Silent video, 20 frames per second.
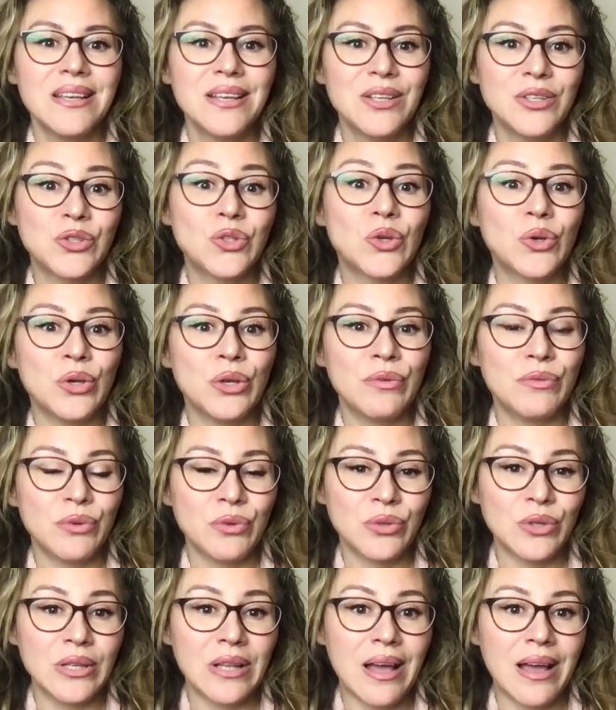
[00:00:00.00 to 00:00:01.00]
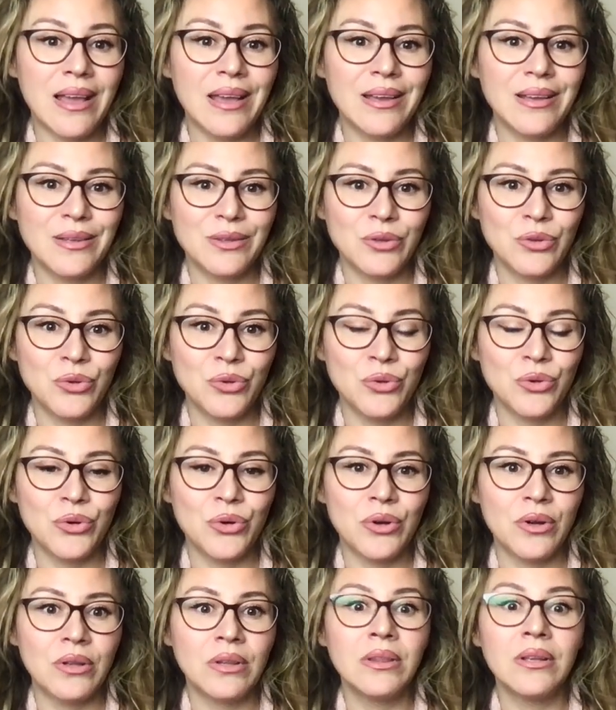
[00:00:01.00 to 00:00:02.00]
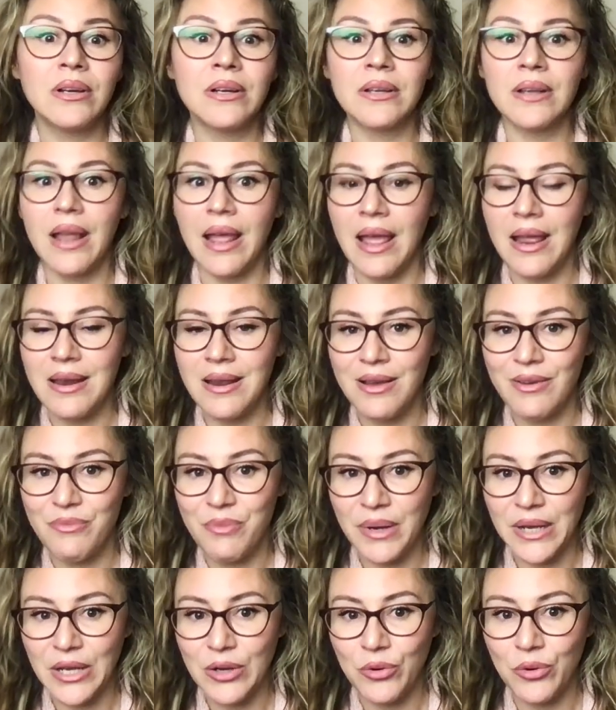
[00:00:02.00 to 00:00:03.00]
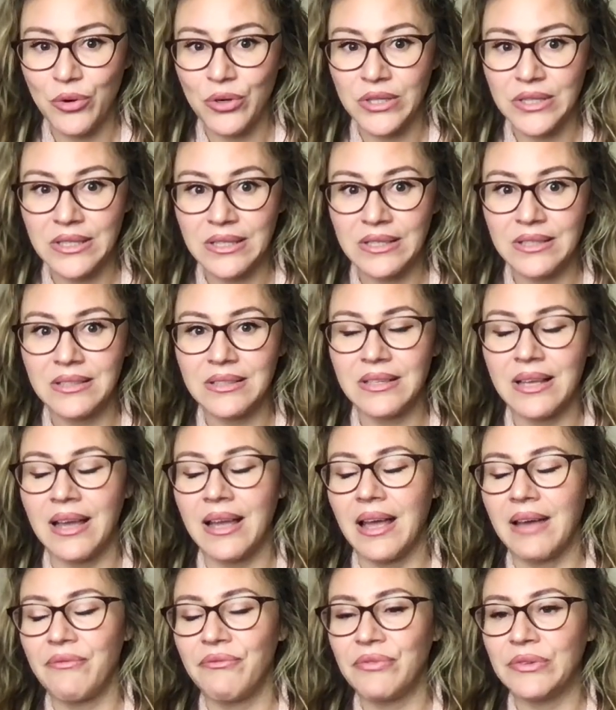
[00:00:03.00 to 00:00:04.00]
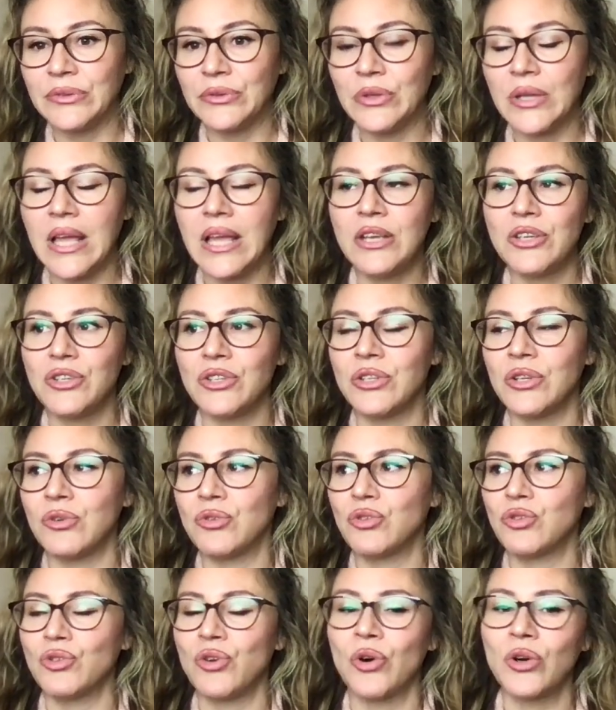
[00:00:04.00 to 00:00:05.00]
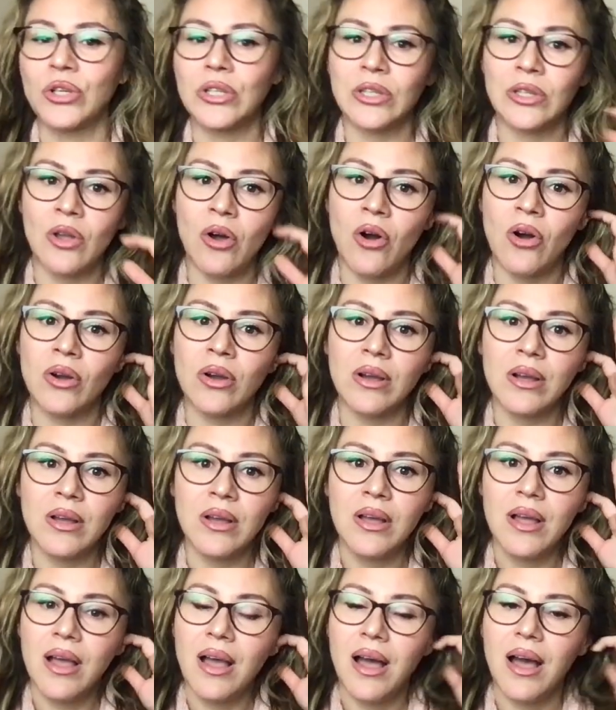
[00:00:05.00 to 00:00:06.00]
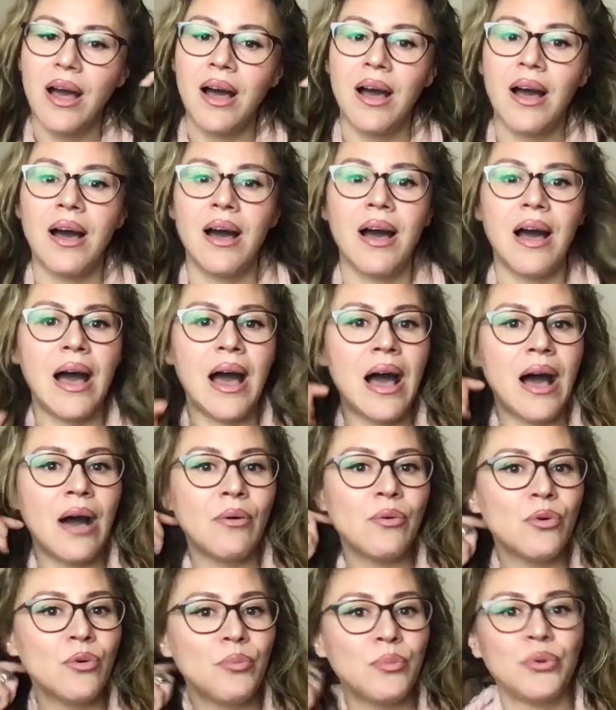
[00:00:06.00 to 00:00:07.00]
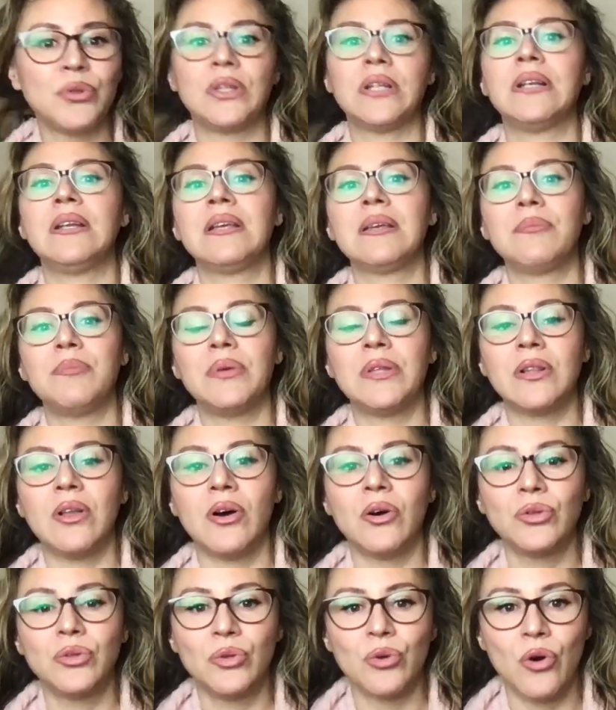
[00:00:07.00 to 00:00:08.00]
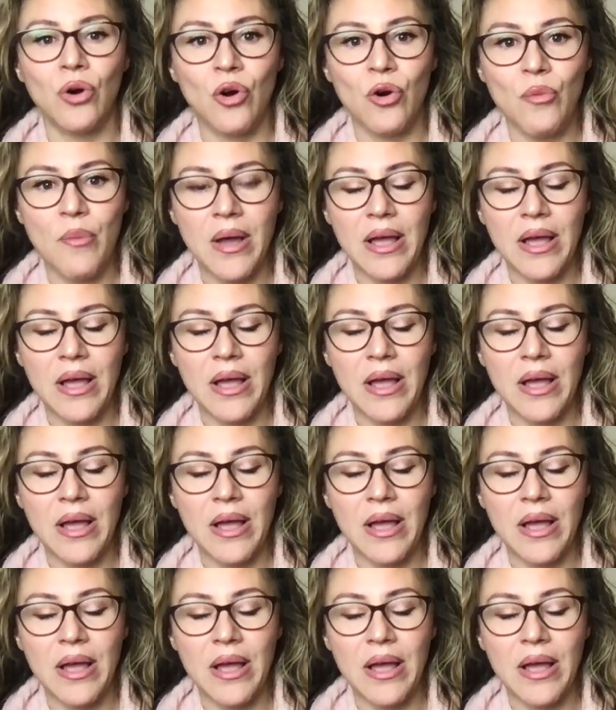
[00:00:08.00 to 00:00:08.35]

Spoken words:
So if you'd like to learn any of my courses, I have foundational, short, long. I will put a link below to all my